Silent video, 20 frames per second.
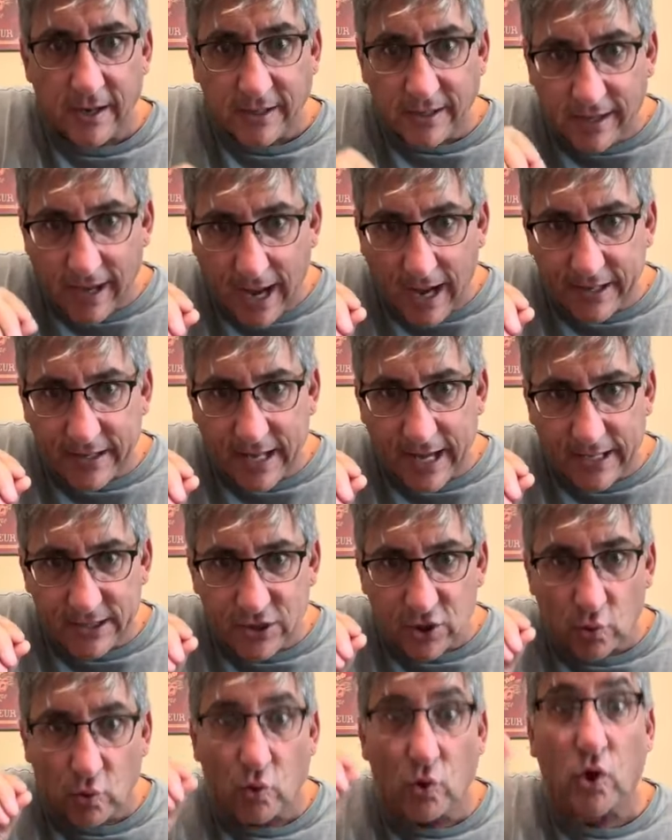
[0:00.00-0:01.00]
God had
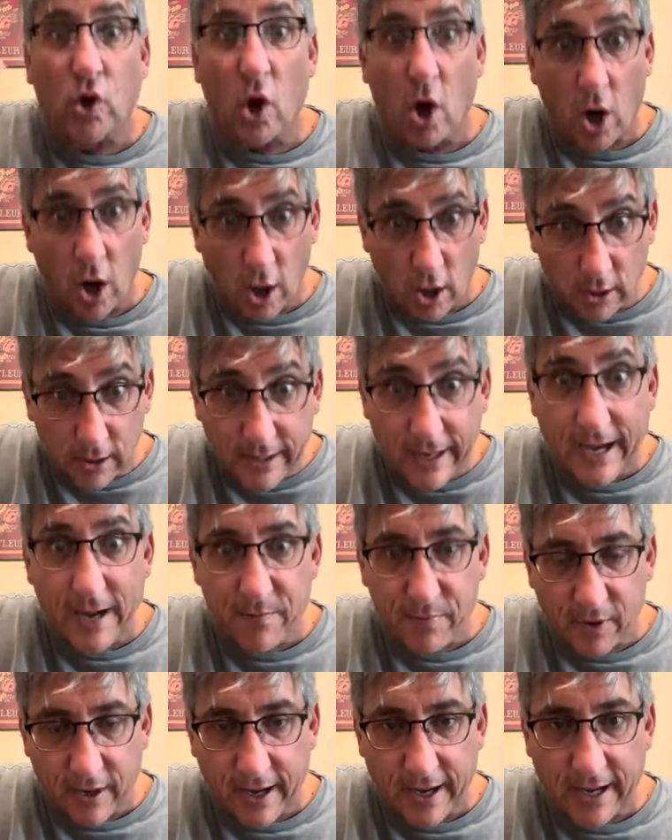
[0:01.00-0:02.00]
to call
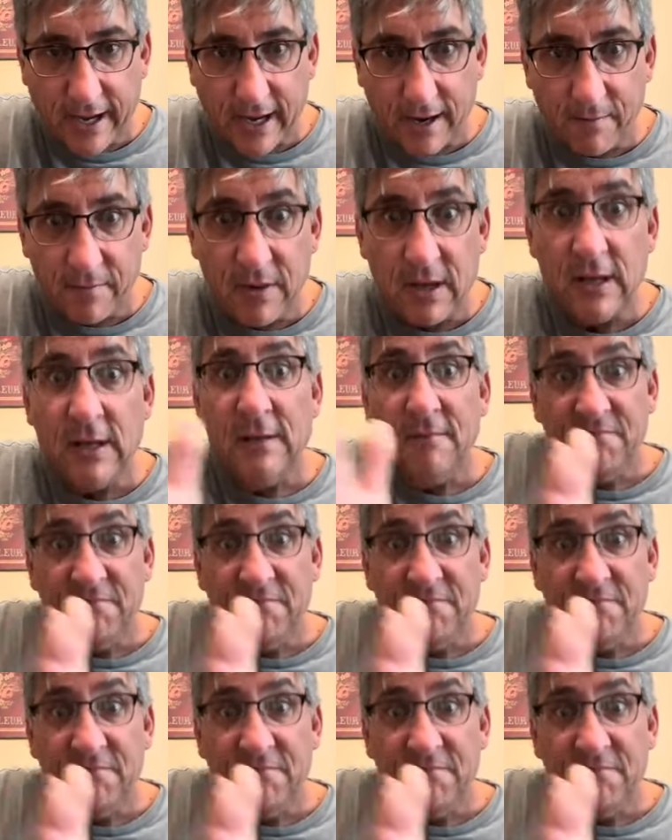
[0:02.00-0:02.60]
Abraham,